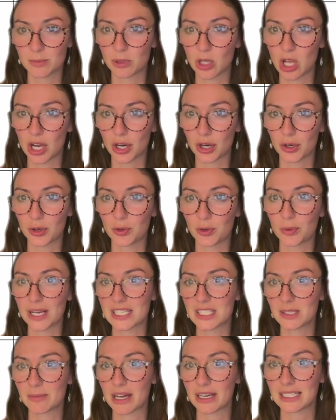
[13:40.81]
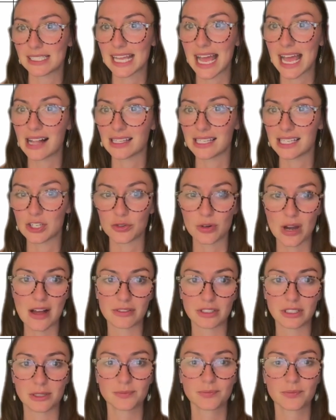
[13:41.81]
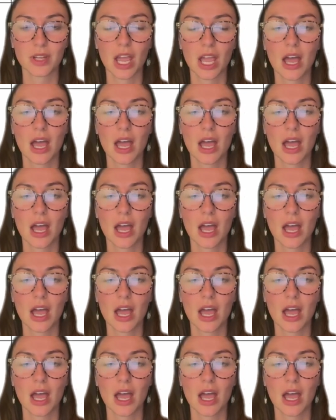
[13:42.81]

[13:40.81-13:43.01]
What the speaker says: blogger who writes about Italian travel.